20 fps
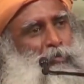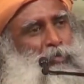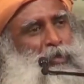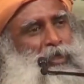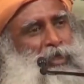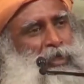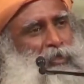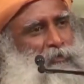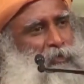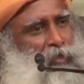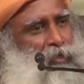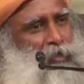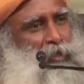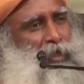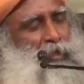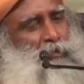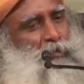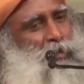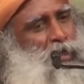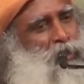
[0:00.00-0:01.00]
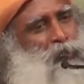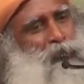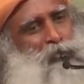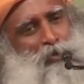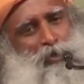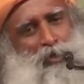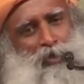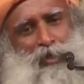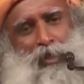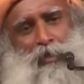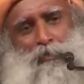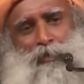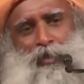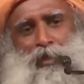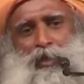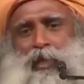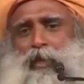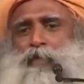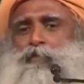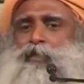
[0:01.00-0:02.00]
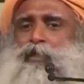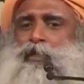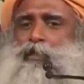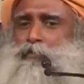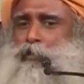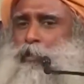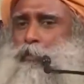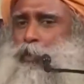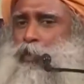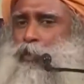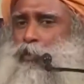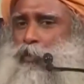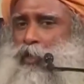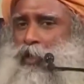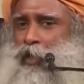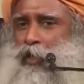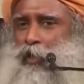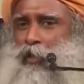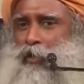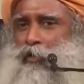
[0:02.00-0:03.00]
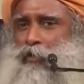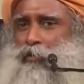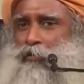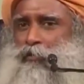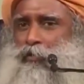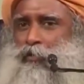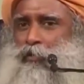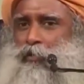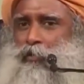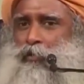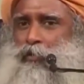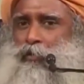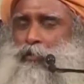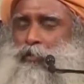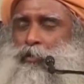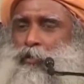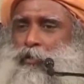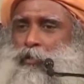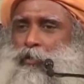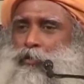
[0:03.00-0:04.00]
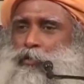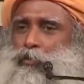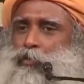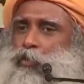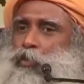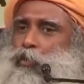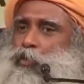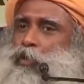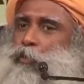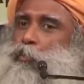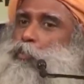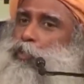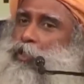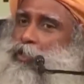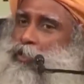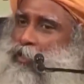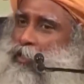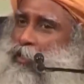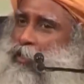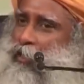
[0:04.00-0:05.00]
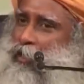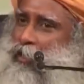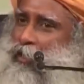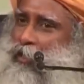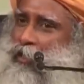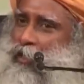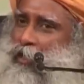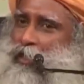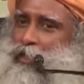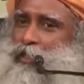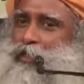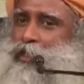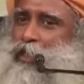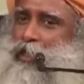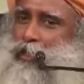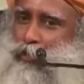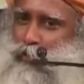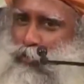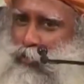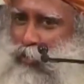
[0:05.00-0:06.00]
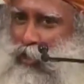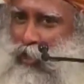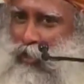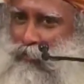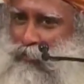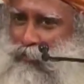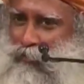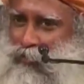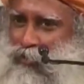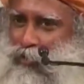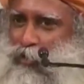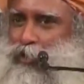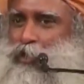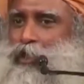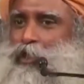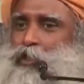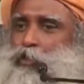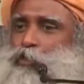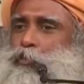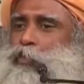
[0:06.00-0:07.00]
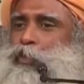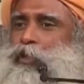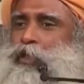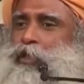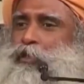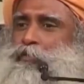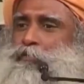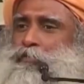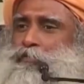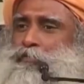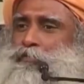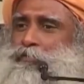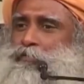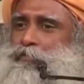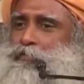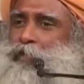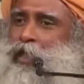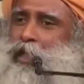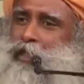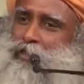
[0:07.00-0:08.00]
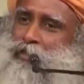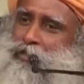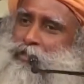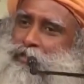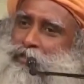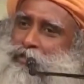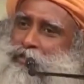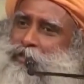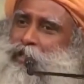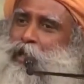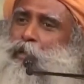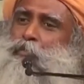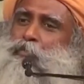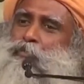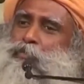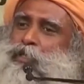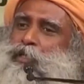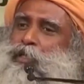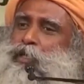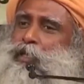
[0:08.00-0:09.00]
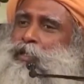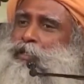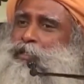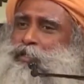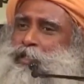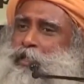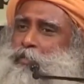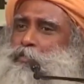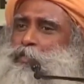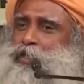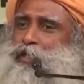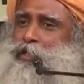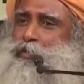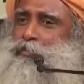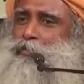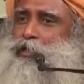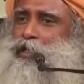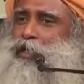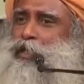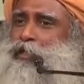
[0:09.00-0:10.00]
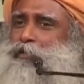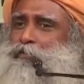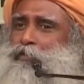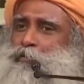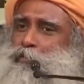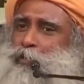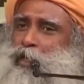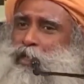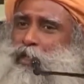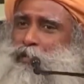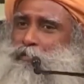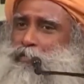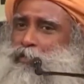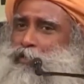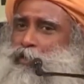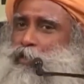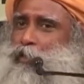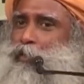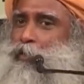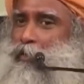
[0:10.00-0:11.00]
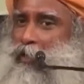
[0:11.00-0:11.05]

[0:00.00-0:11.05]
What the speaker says: believing that by doing something everything will be okay. Though repeatedly it has let you down, still you believe that something else, some other miracle will make everything